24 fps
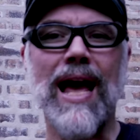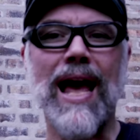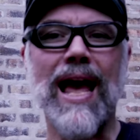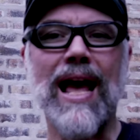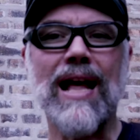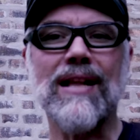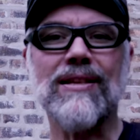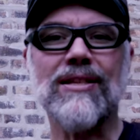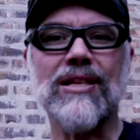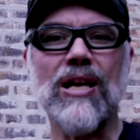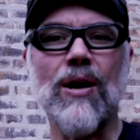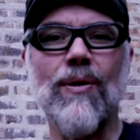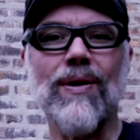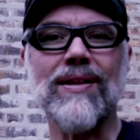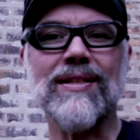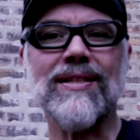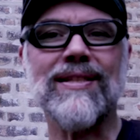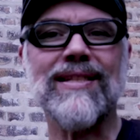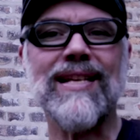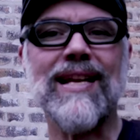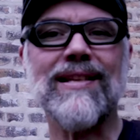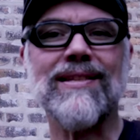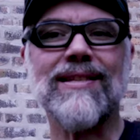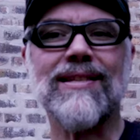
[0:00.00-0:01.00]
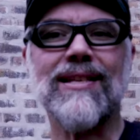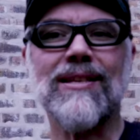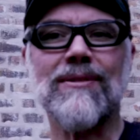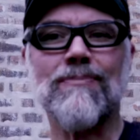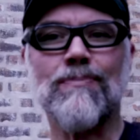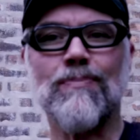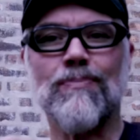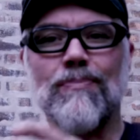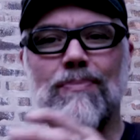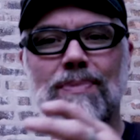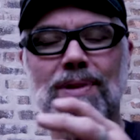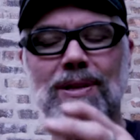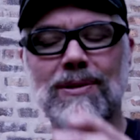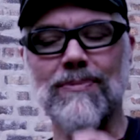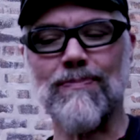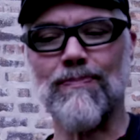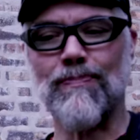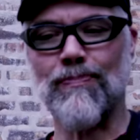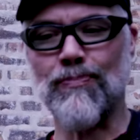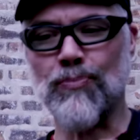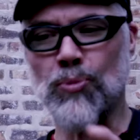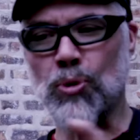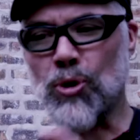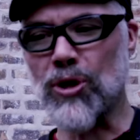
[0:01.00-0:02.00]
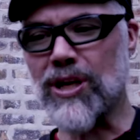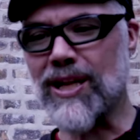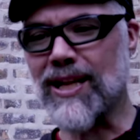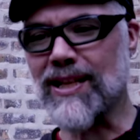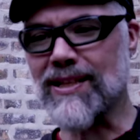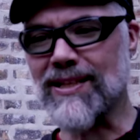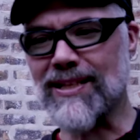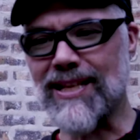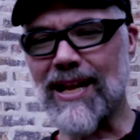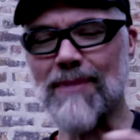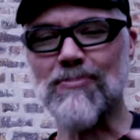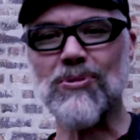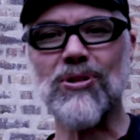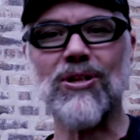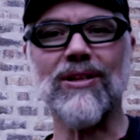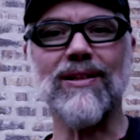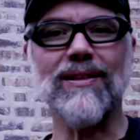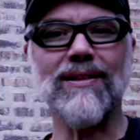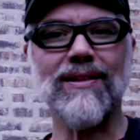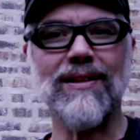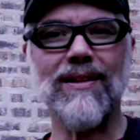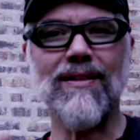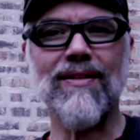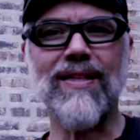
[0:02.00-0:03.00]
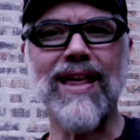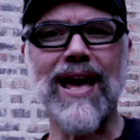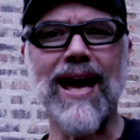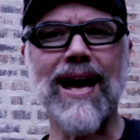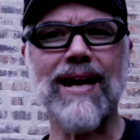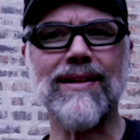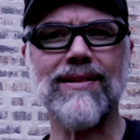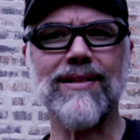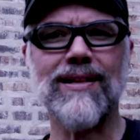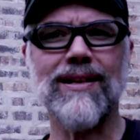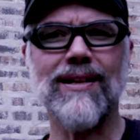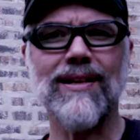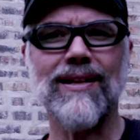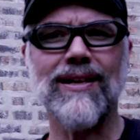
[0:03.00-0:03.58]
And so it sets this preconception that